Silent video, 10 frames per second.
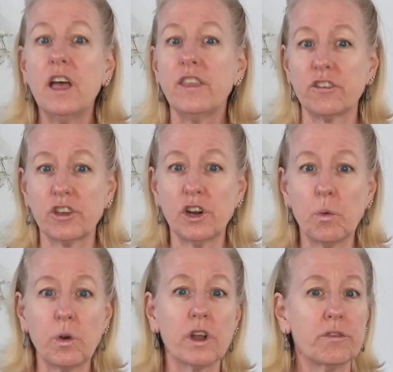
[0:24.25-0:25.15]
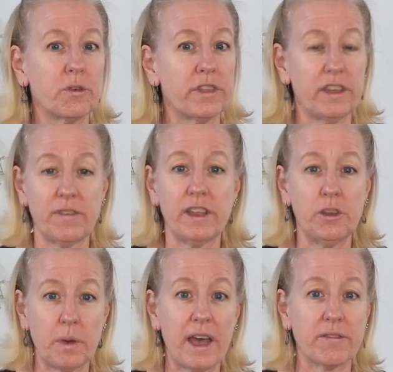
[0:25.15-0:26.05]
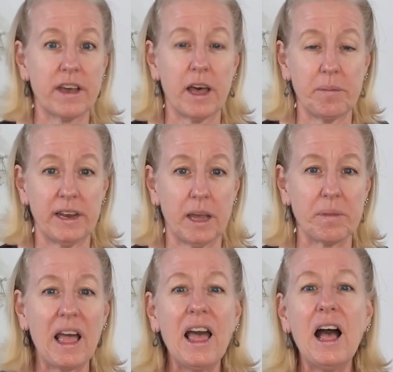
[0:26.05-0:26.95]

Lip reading: that's going to work for the event you have coming up.